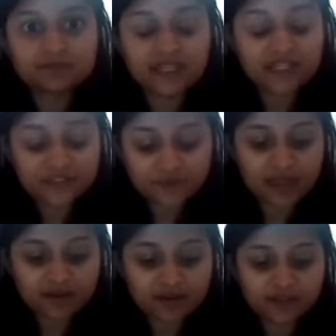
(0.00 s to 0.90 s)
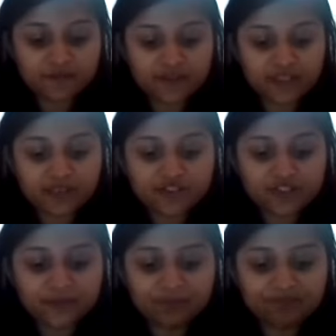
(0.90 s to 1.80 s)
Thanks for that
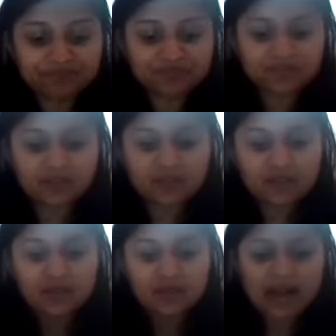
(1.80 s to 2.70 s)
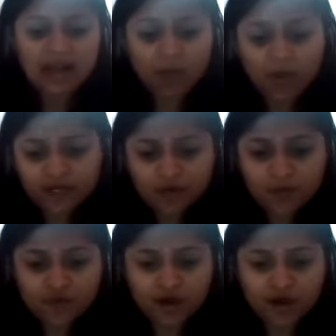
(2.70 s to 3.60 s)
clarification. I wanted to
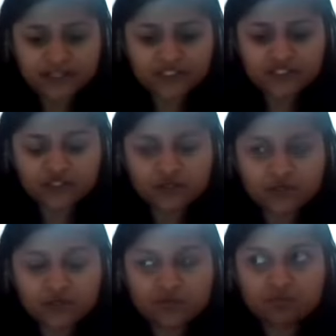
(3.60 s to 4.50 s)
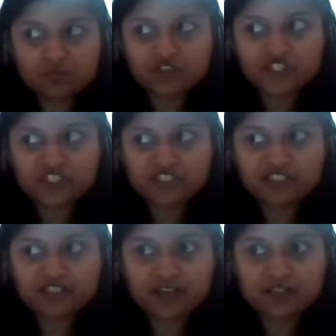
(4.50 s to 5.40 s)
move on to just
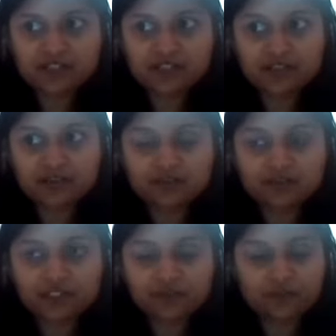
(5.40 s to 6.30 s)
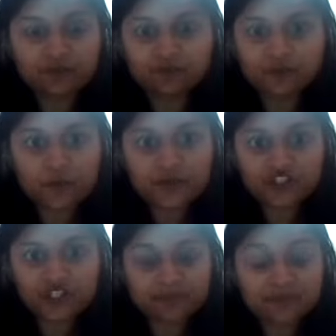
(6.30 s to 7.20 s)
discussing different flow
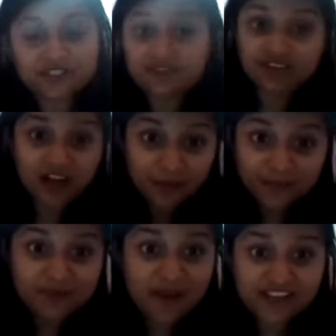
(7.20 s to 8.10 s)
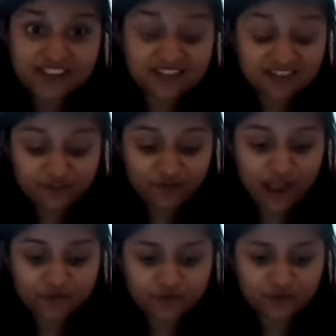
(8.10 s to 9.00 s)
regimes and optimizing the
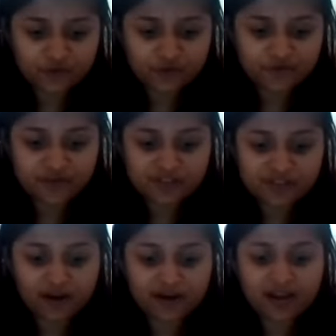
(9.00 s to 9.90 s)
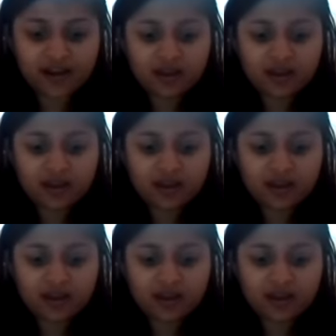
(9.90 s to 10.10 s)
fracture surface area.